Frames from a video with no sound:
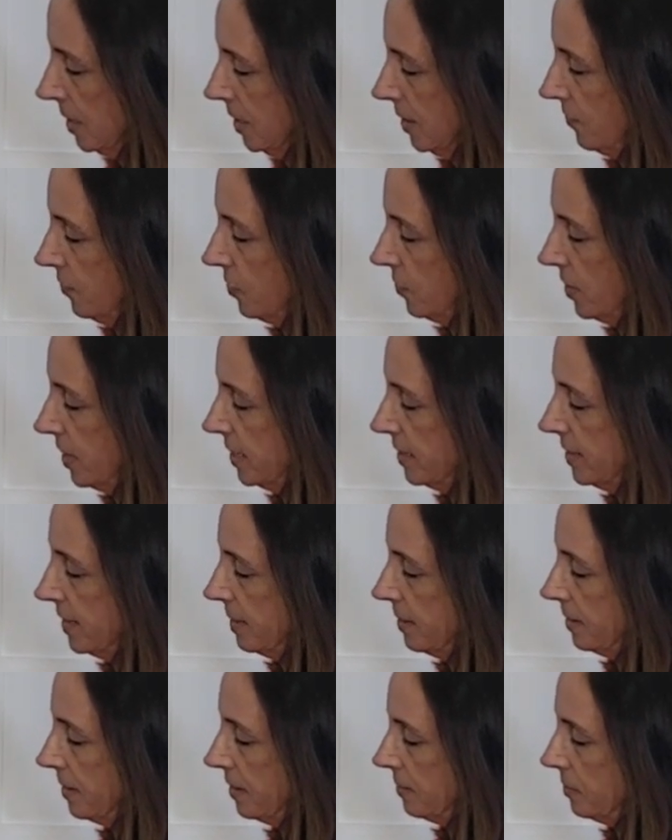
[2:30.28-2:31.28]
If you're
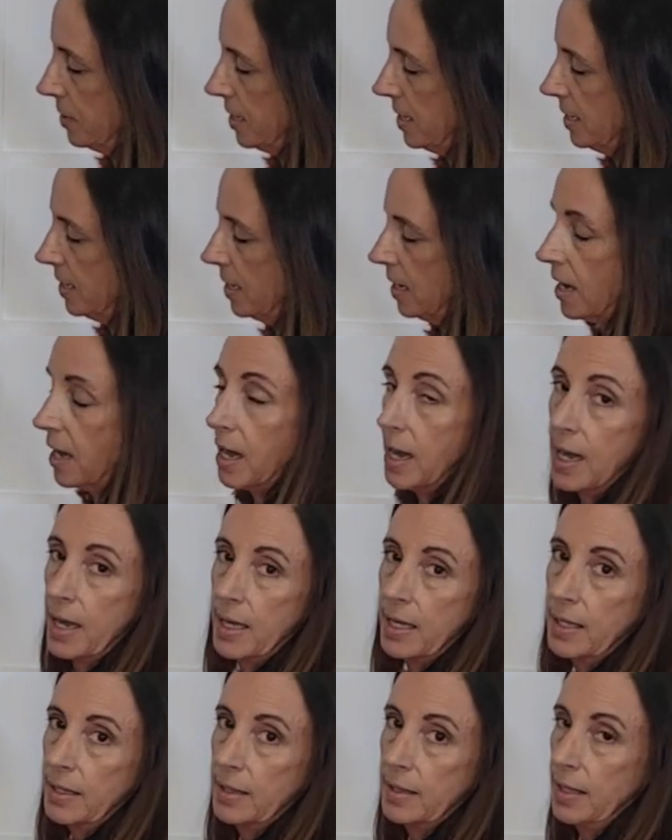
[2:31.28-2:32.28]
anything like me,
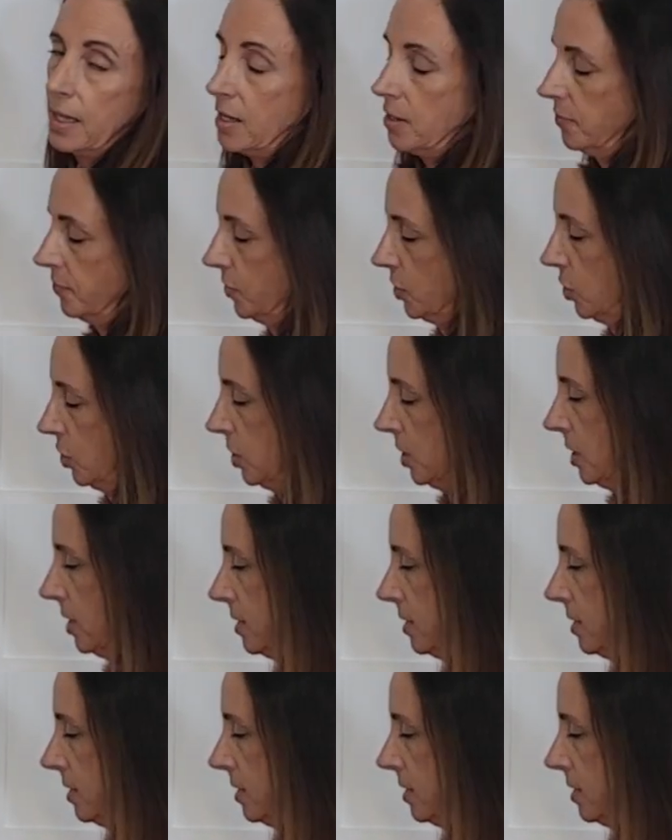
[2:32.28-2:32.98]
I love cookies.